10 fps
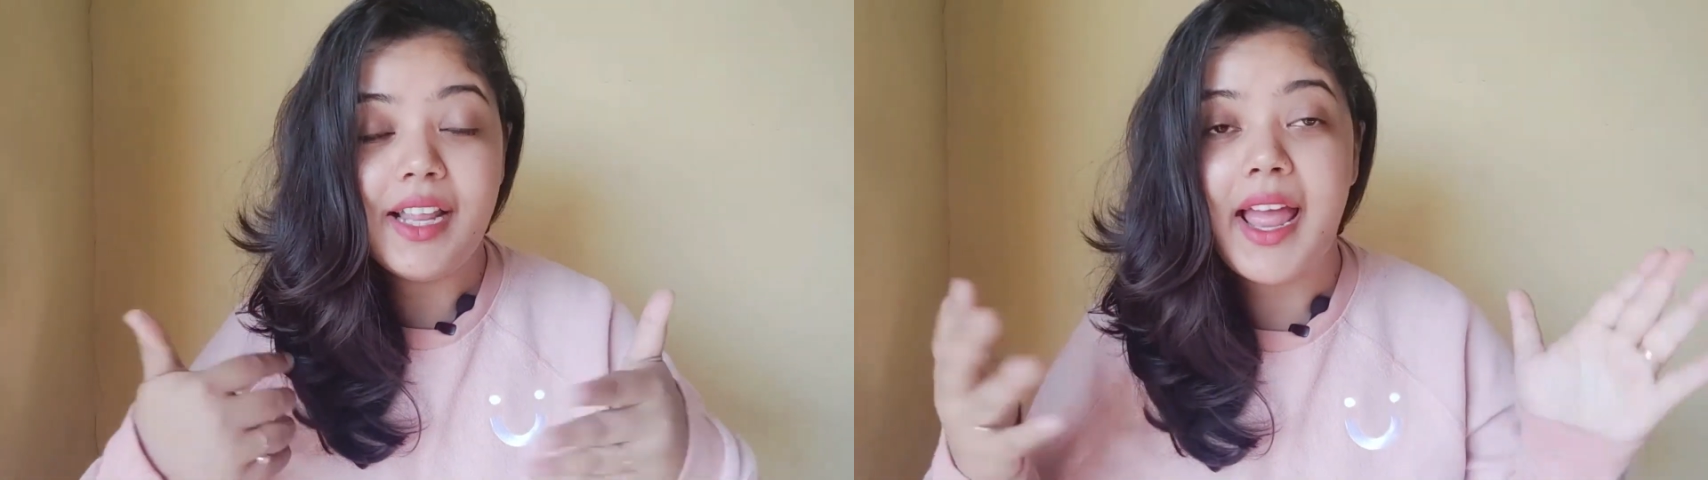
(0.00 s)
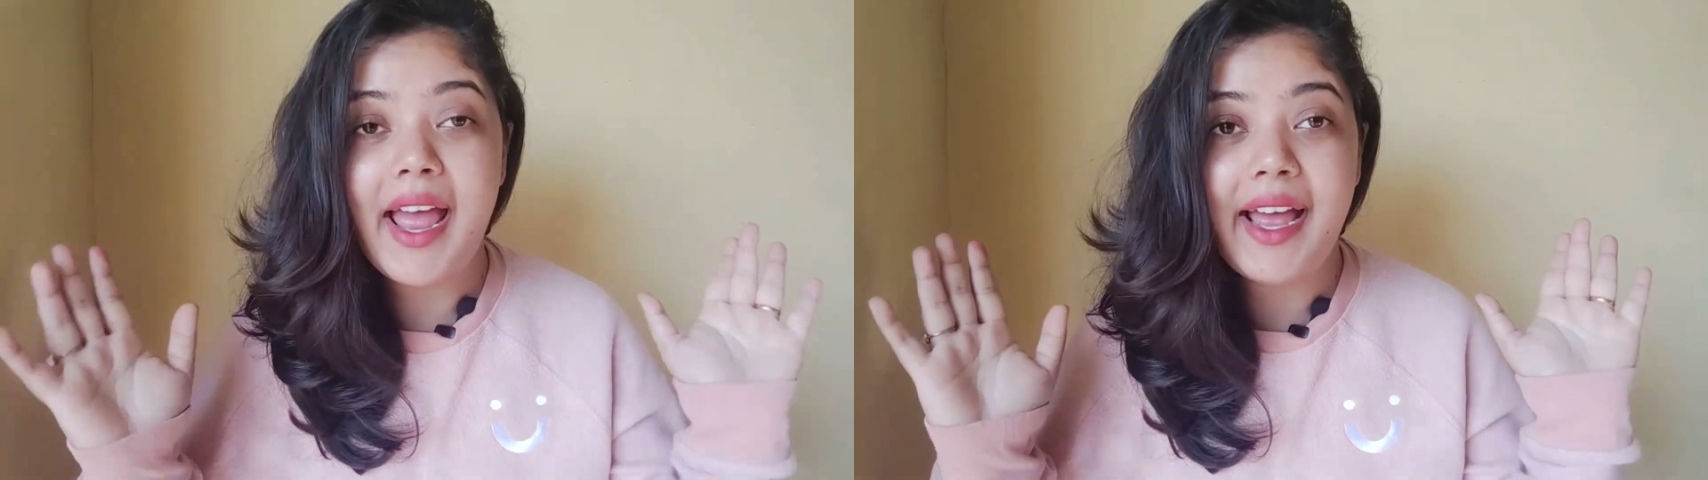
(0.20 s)

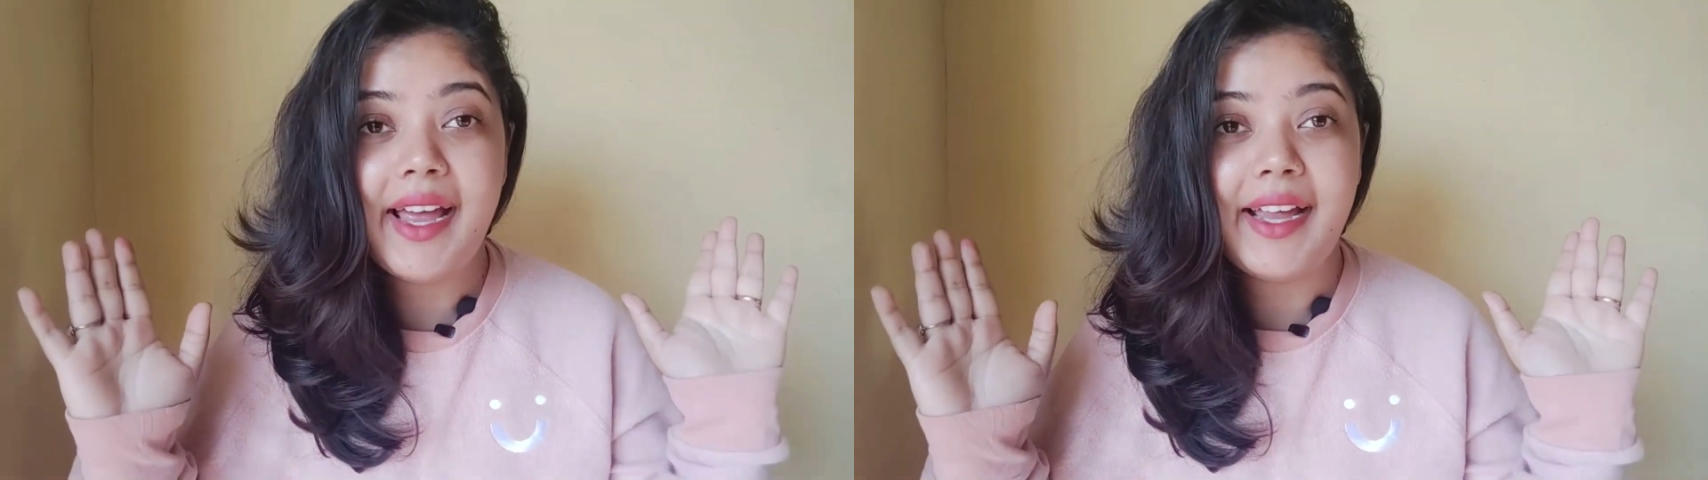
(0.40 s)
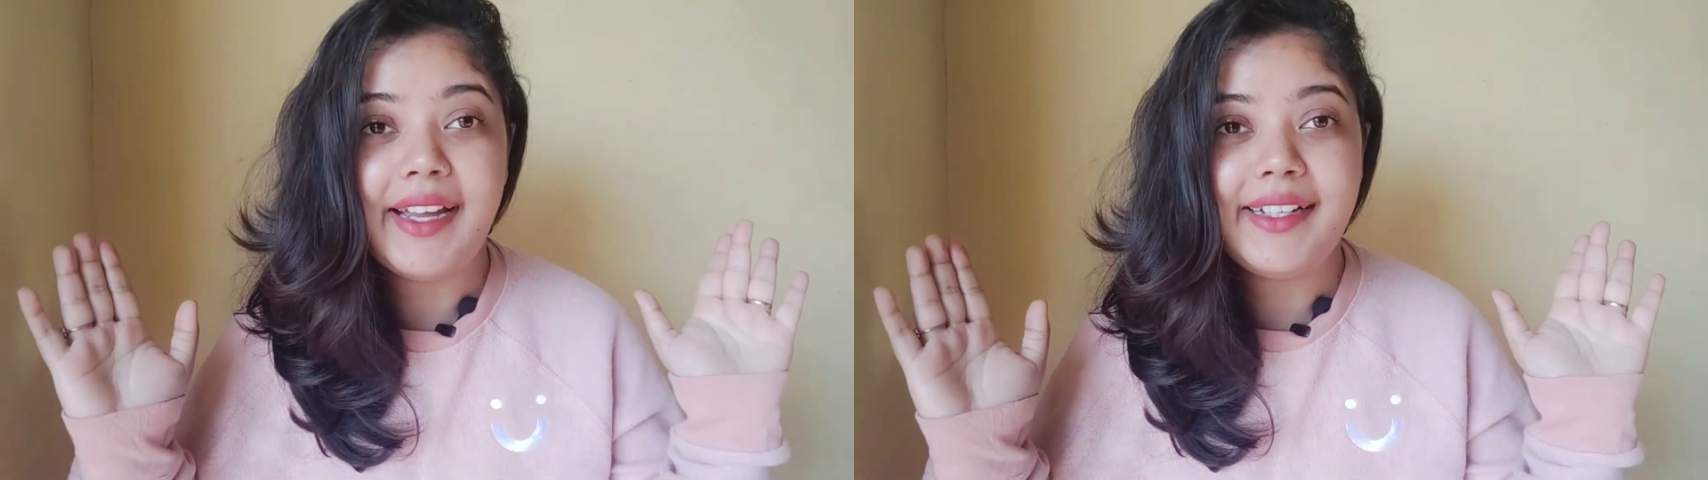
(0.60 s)

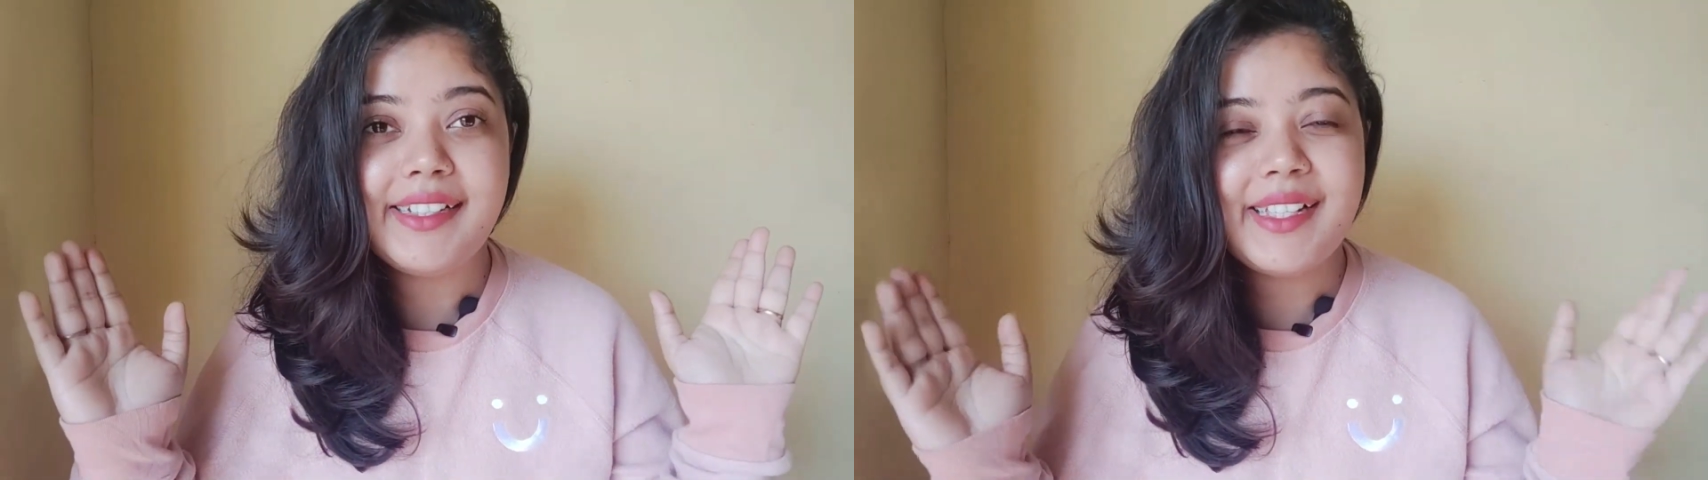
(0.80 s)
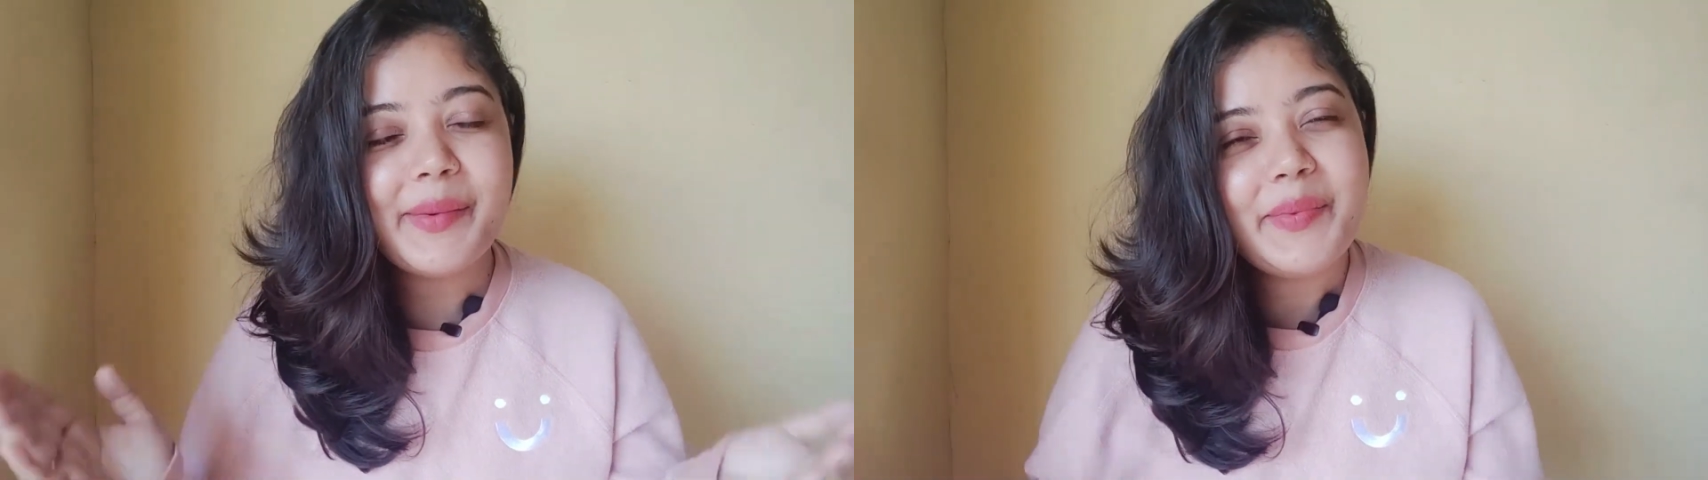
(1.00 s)
and
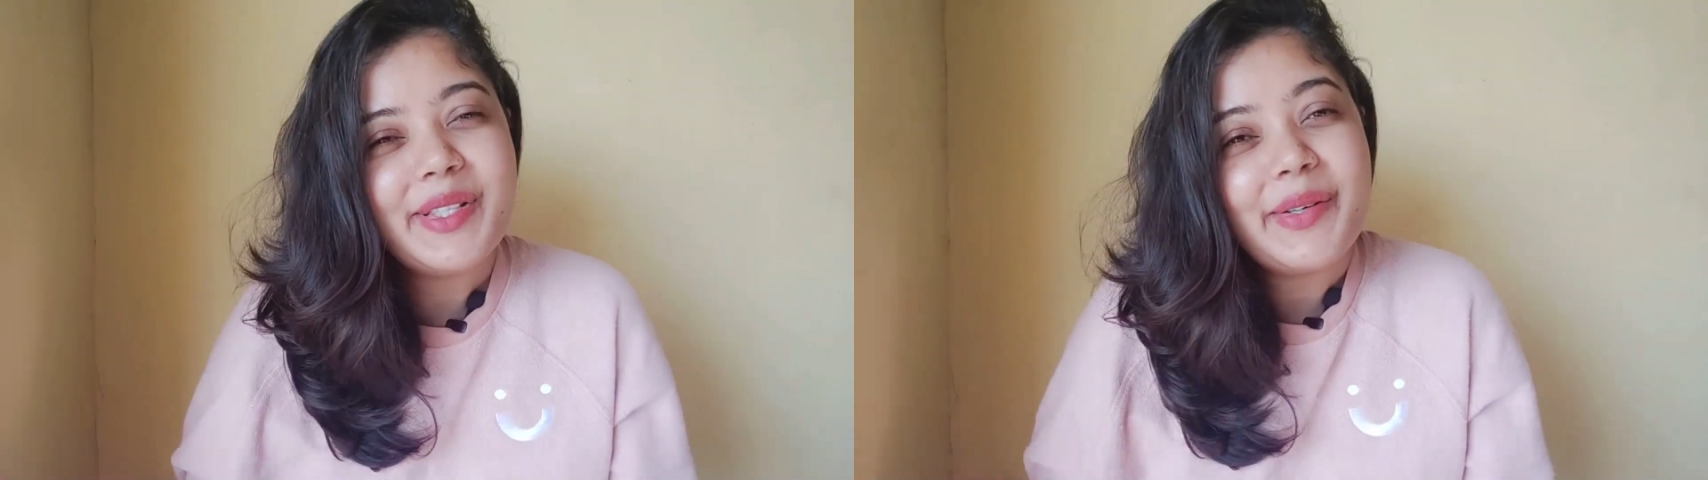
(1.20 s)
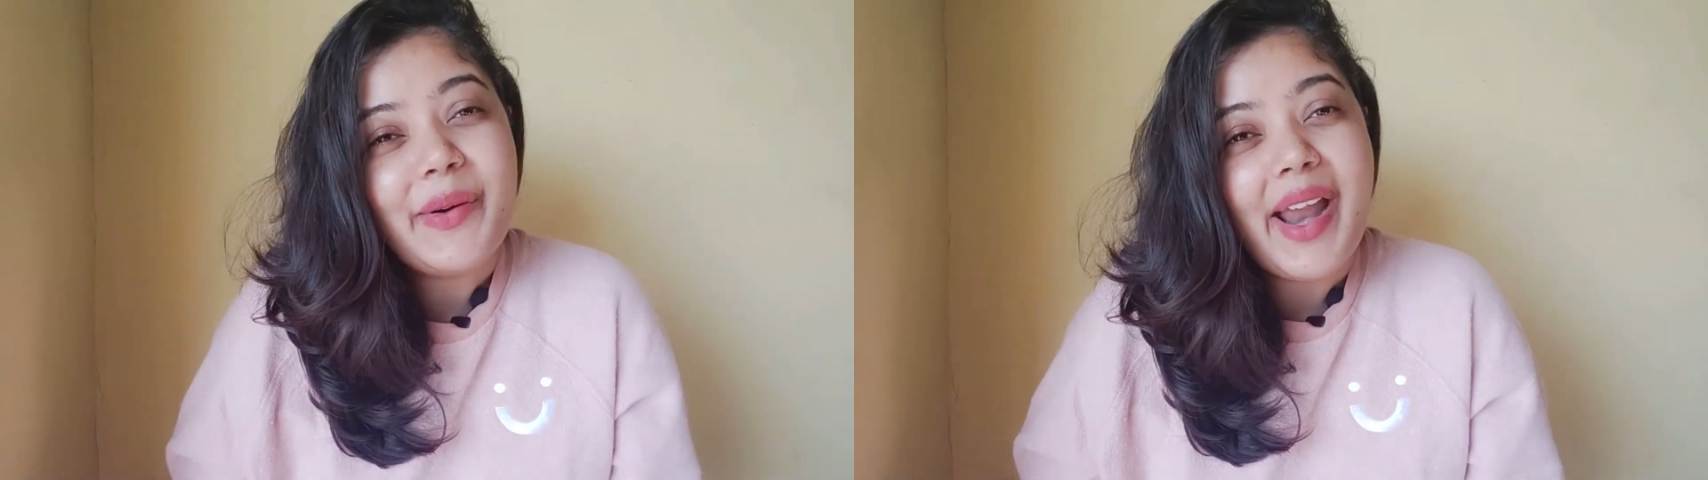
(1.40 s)

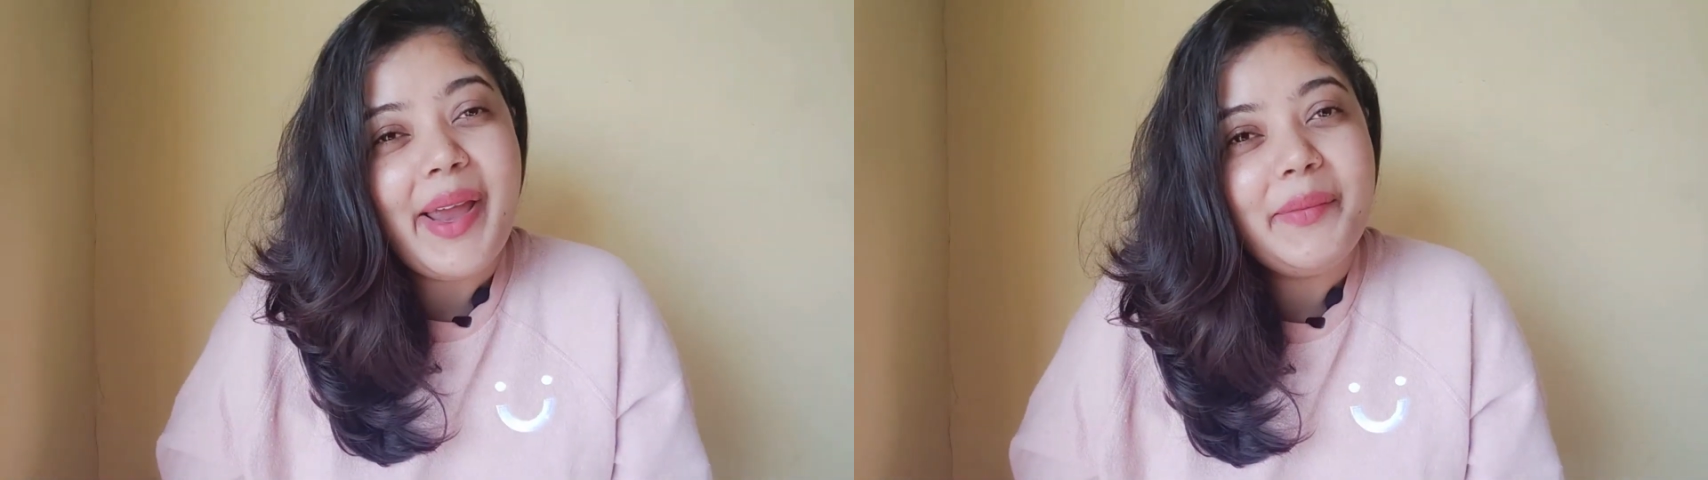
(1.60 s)
subscribe